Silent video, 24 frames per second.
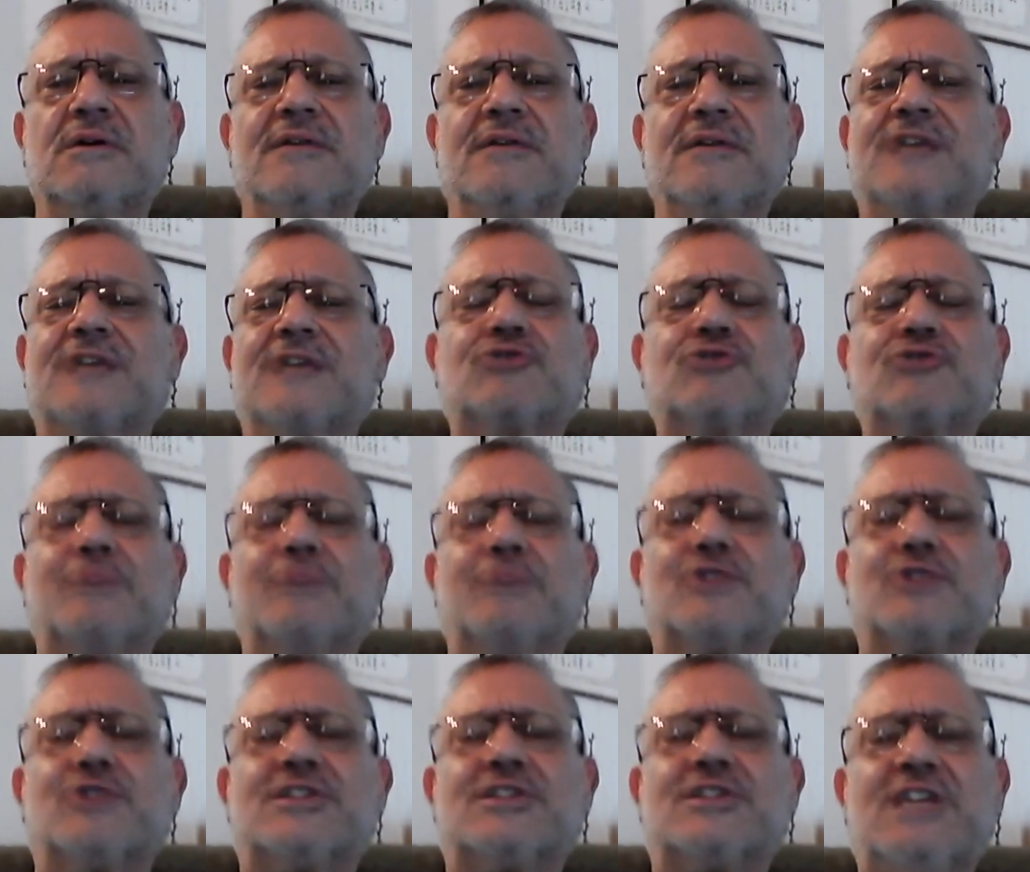That
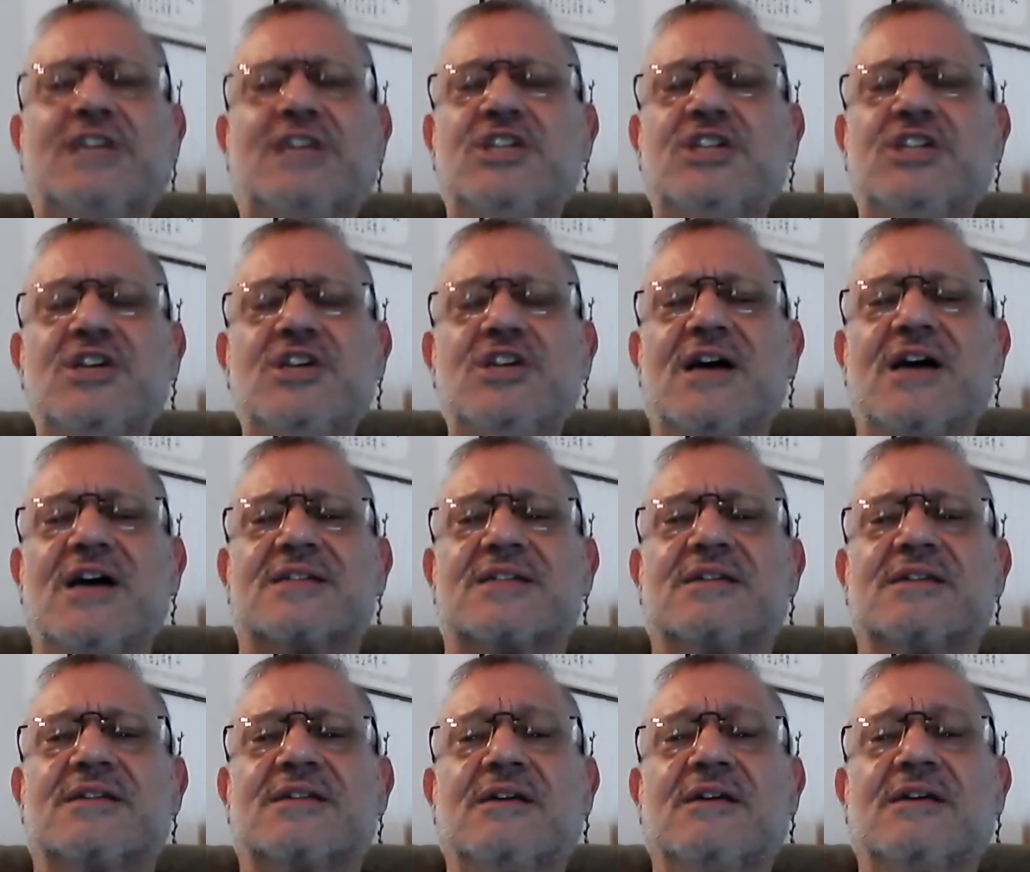scripture is teaching
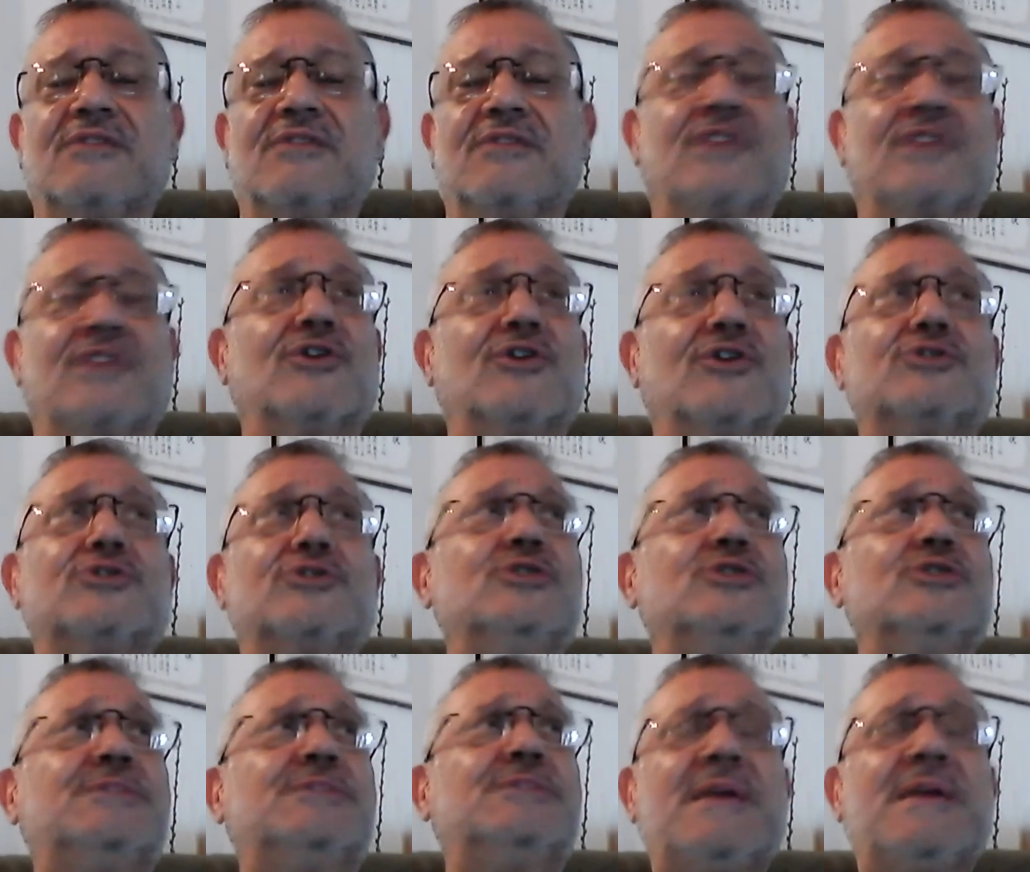us that those
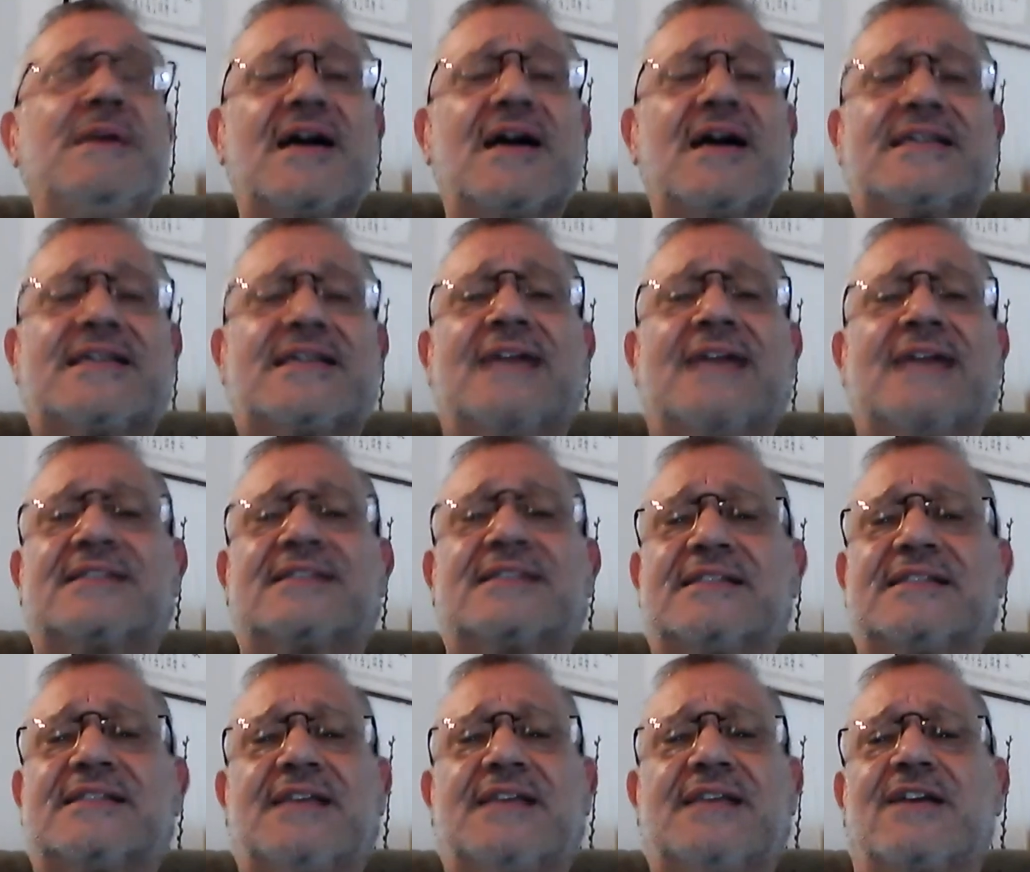who speak against
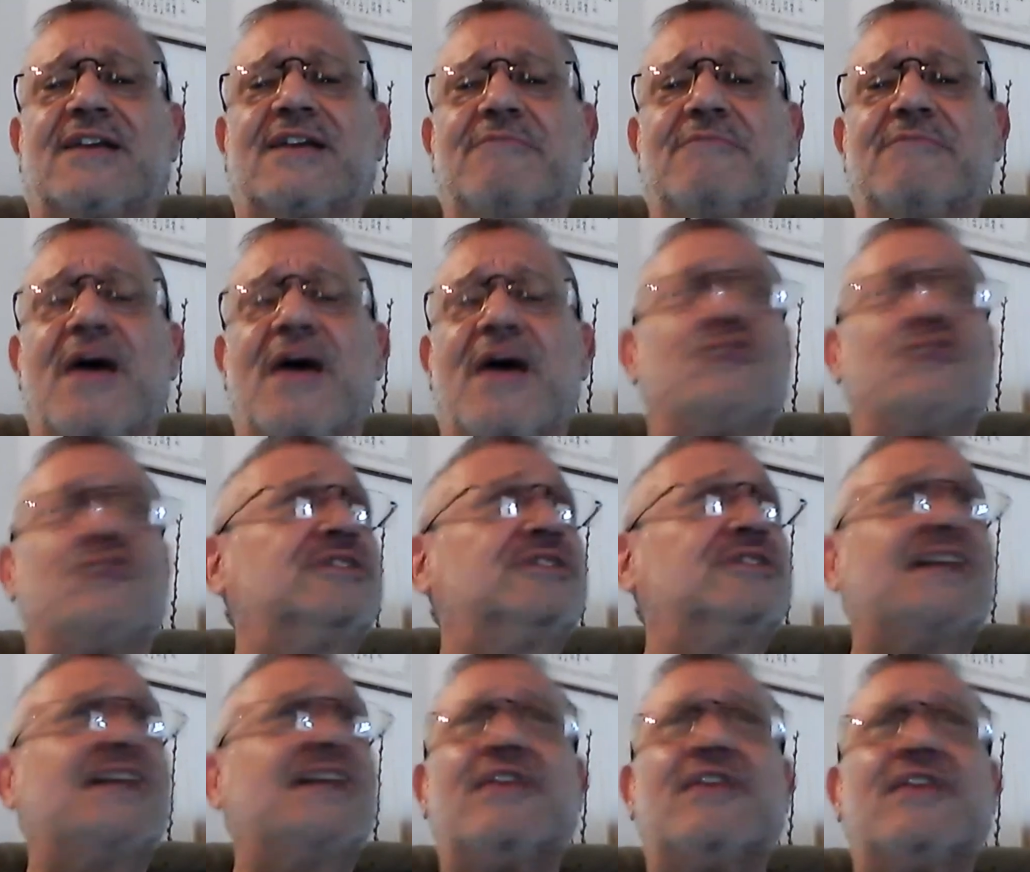the Son of Man, who
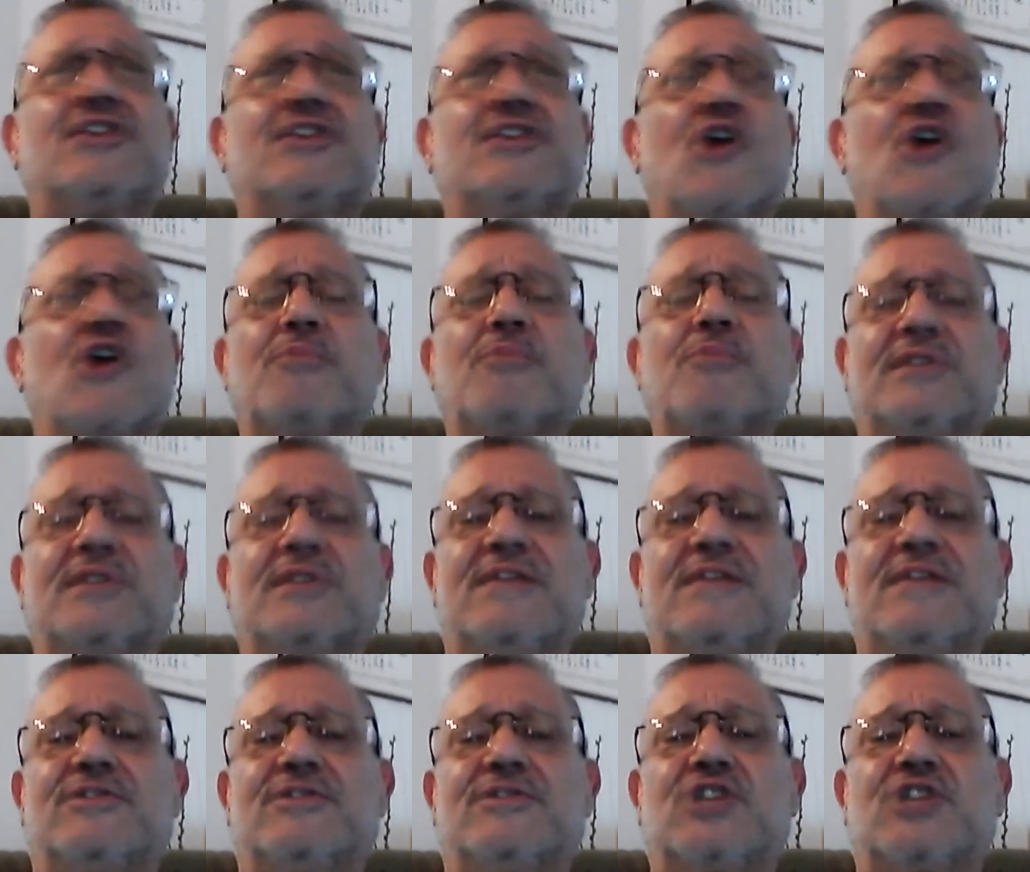say they don't
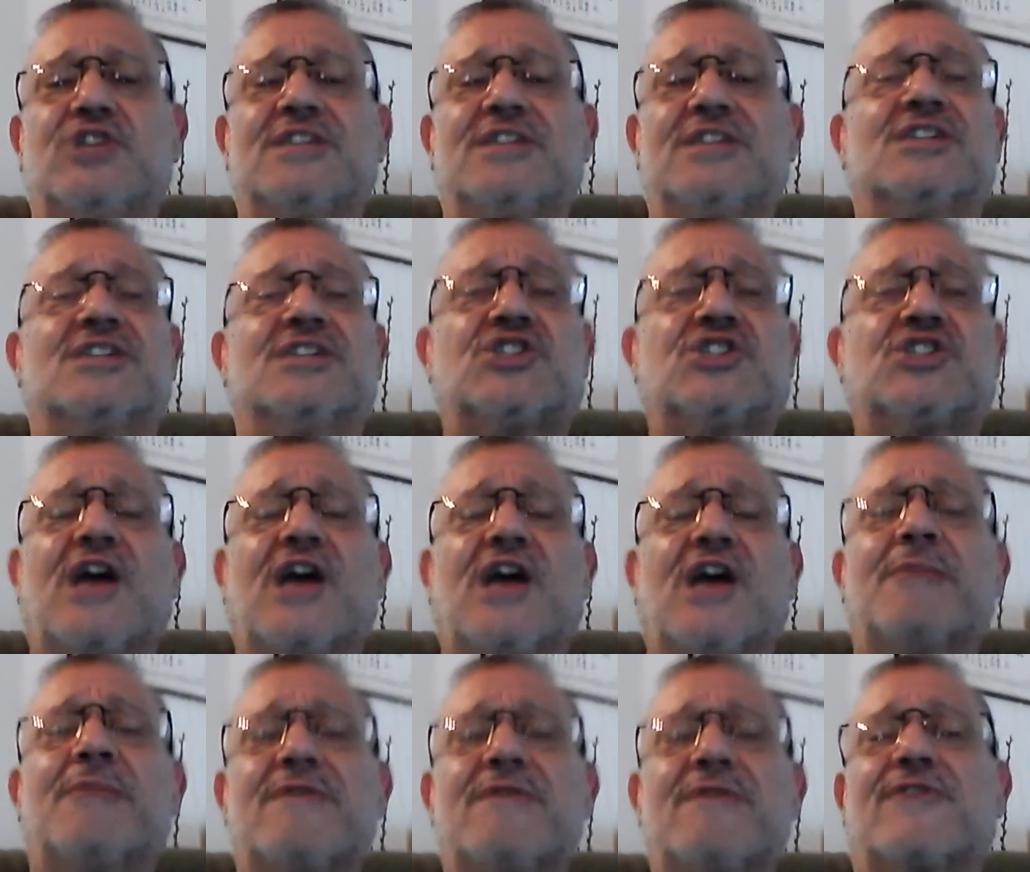believe in Jesus,
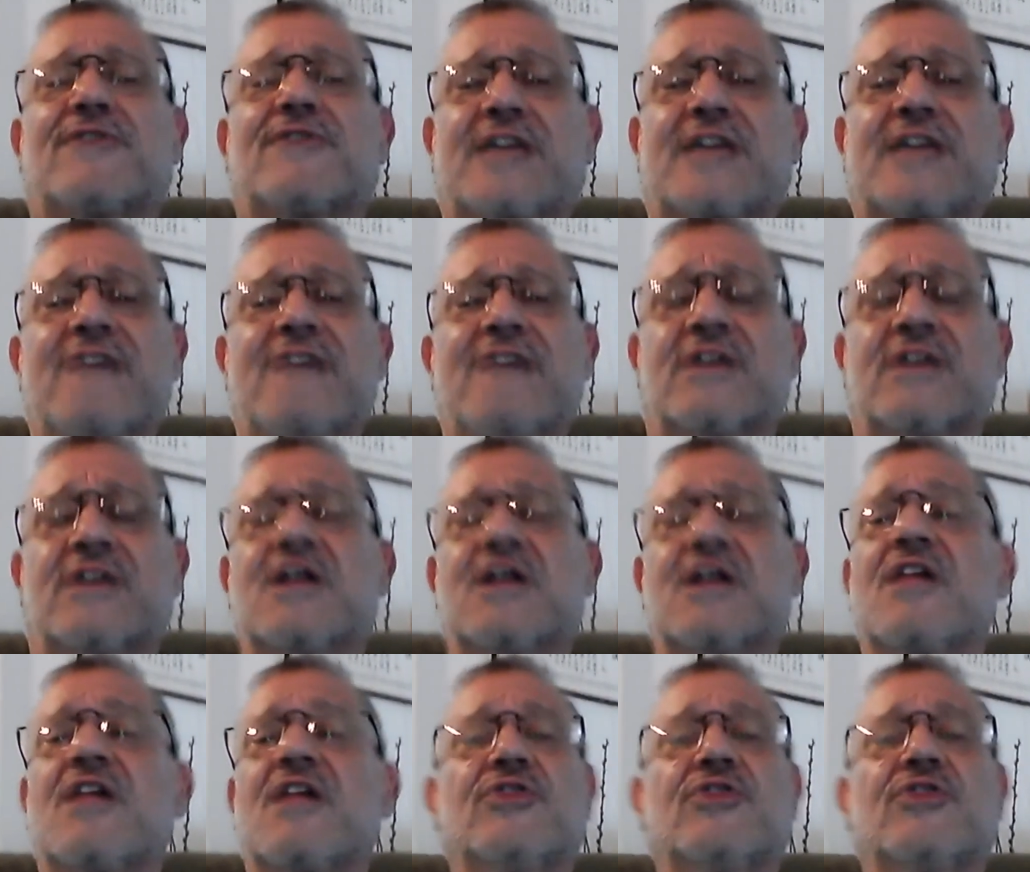shall be forgiven.